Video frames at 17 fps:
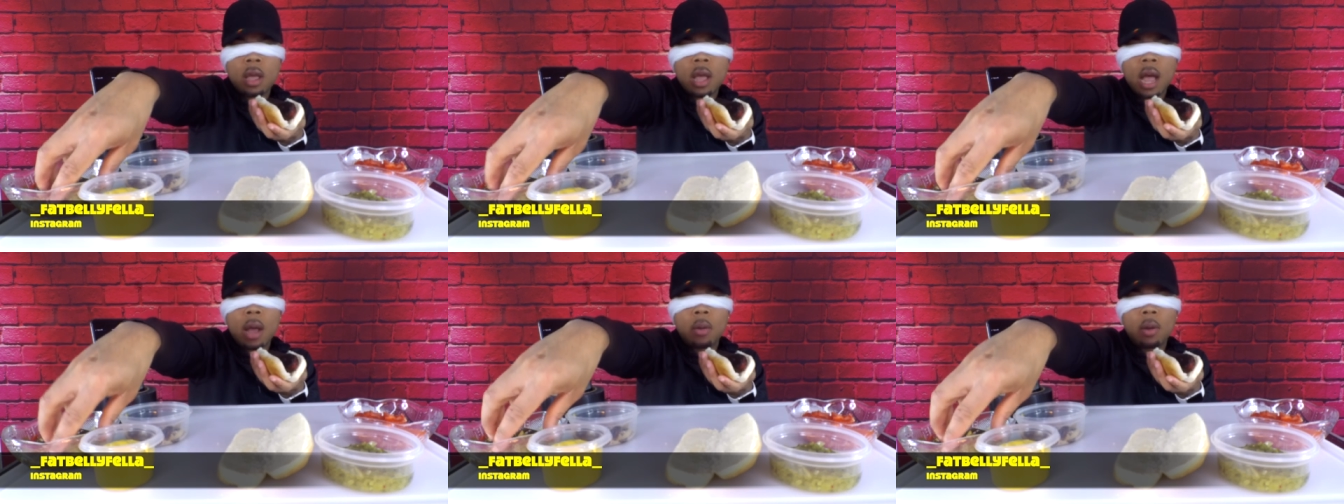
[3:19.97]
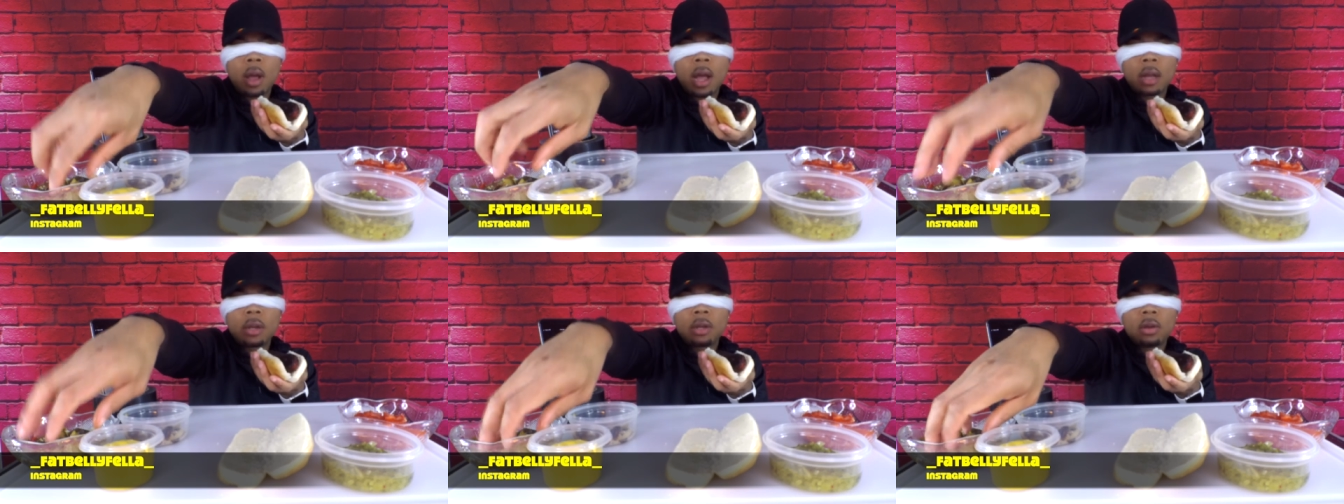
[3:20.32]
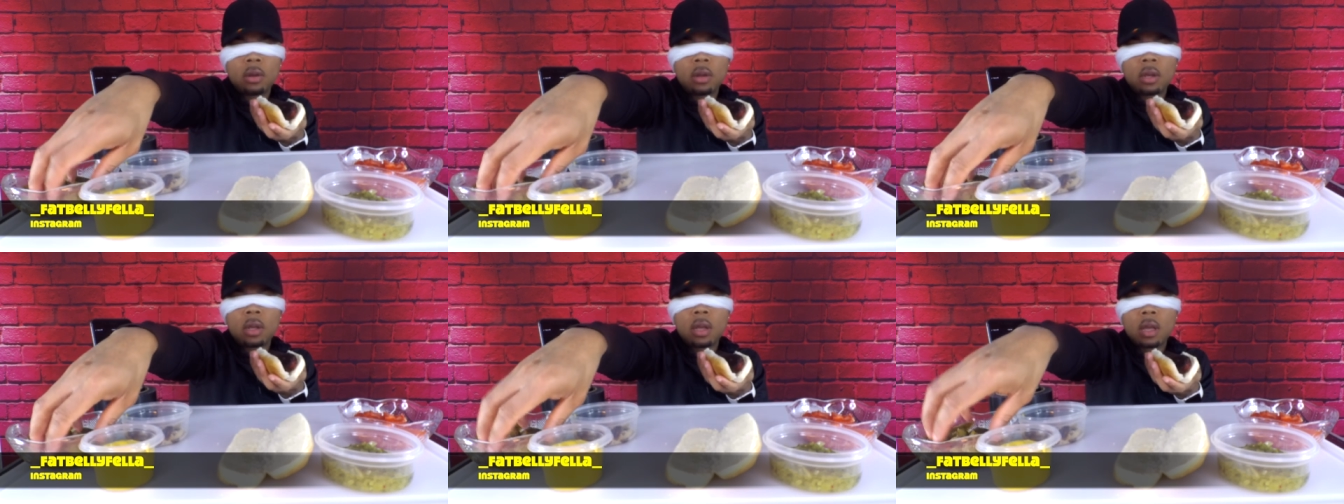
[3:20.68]
I, I,
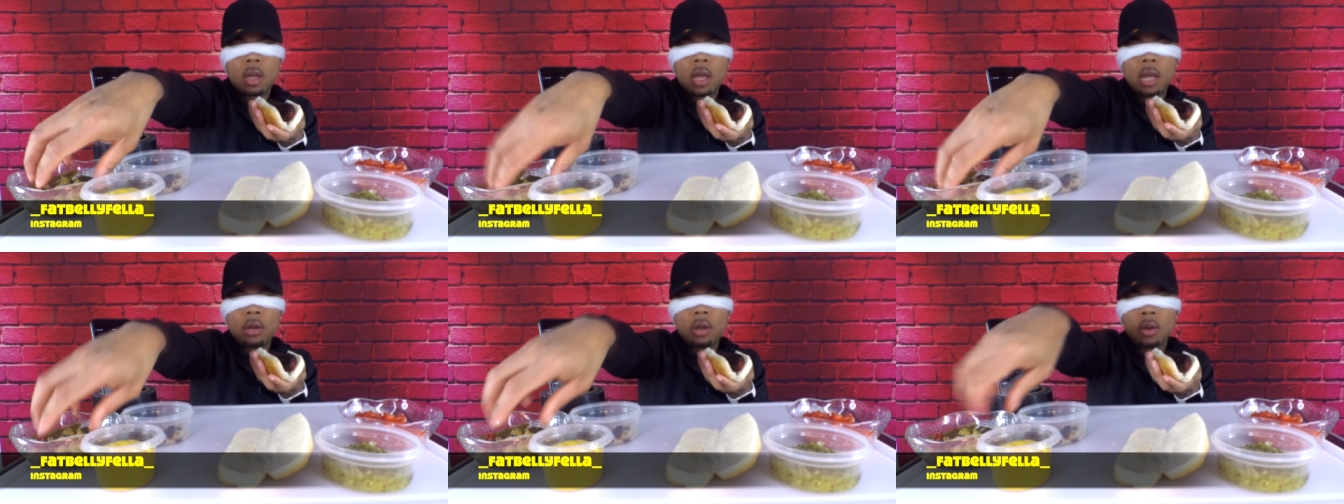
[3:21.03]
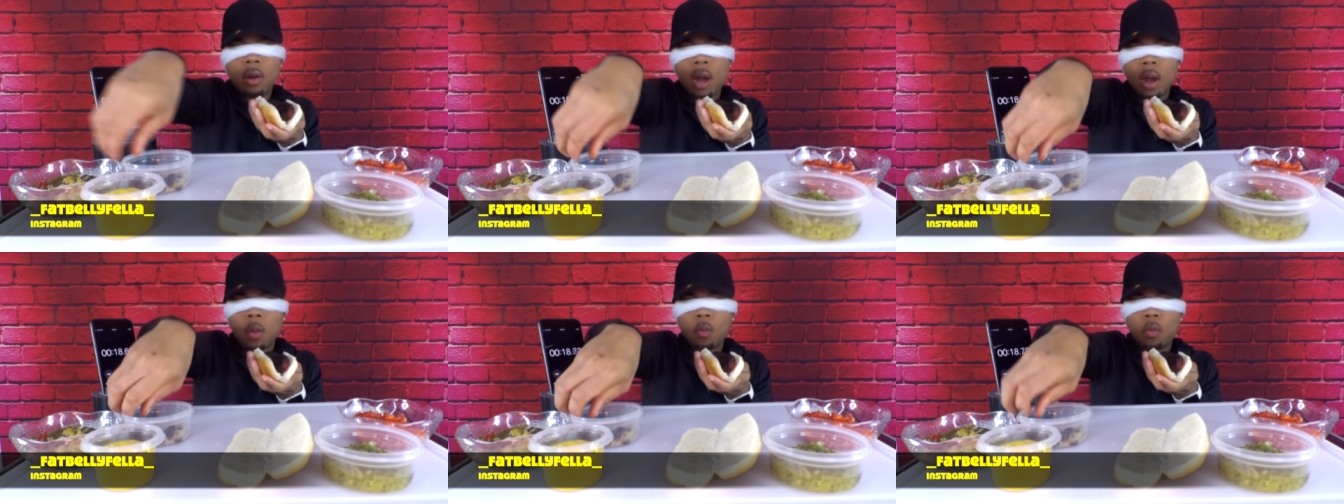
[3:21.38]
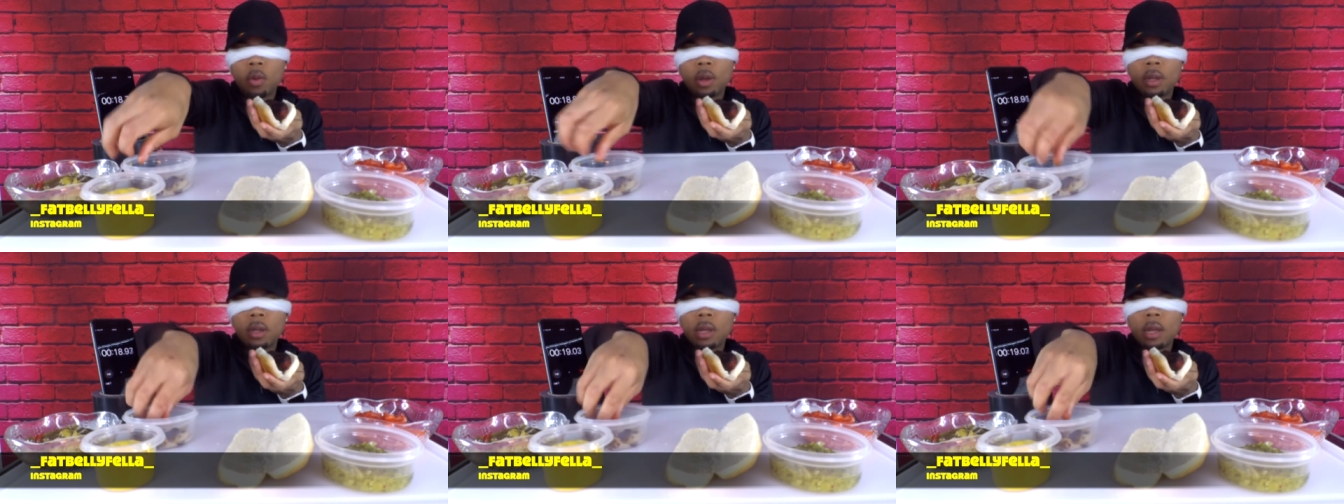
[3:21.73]
I know I
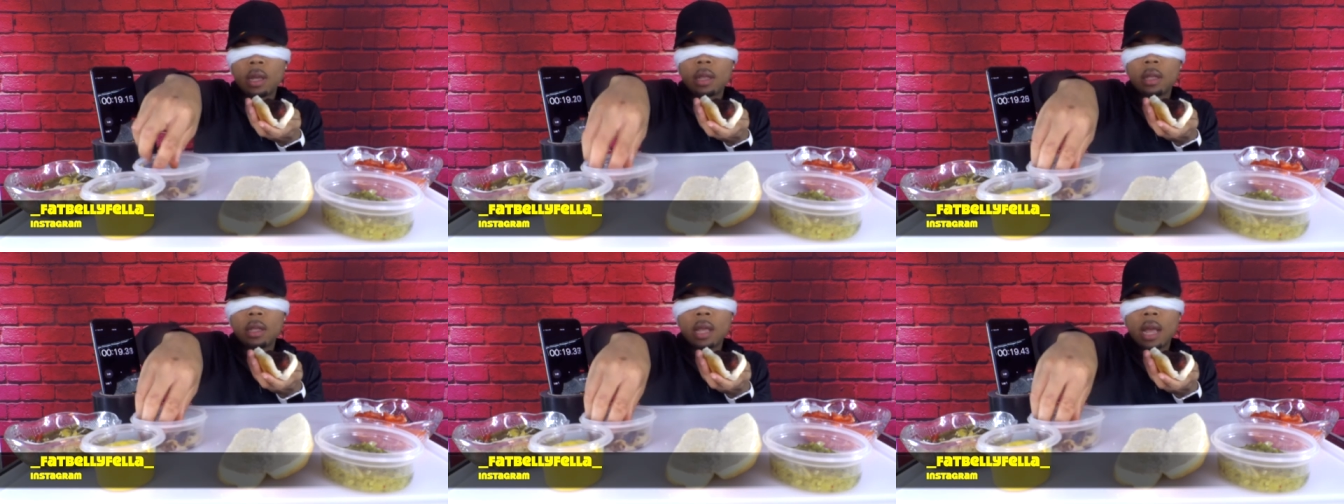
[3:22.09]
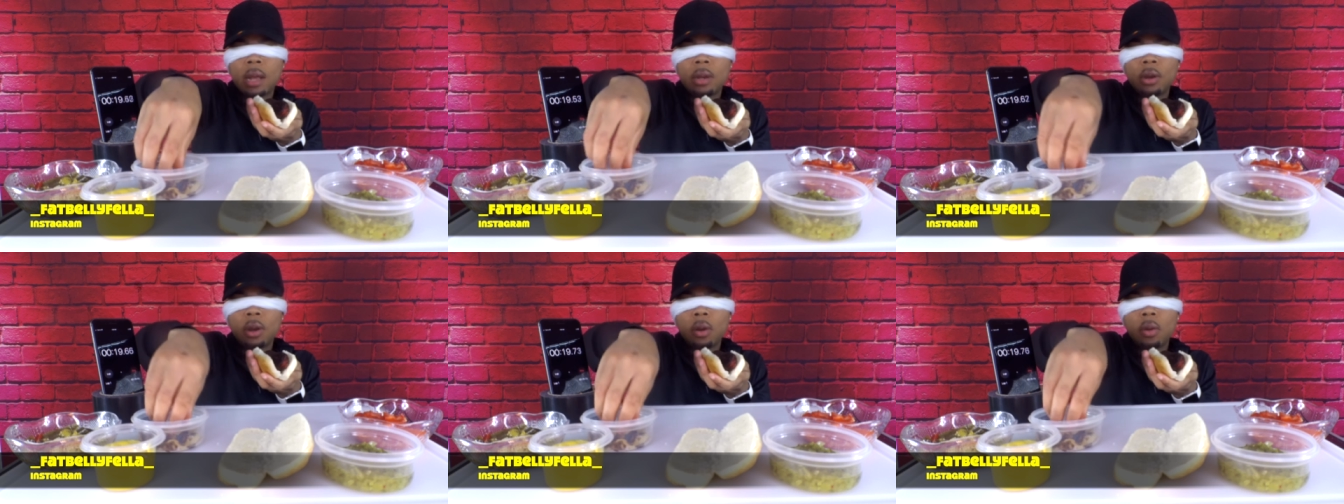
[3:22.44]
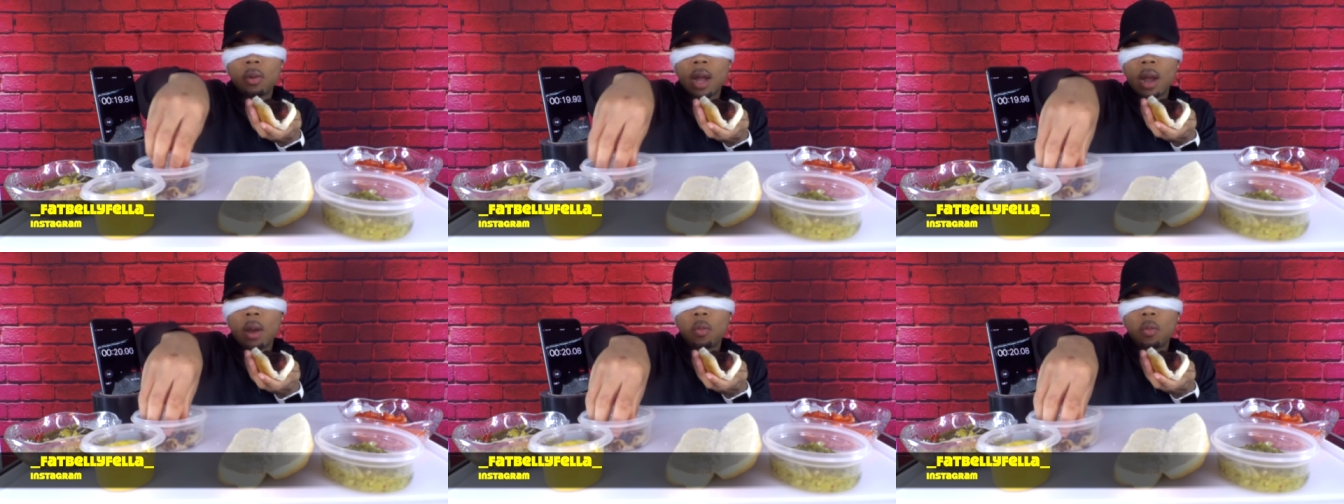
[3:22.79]
want, I know I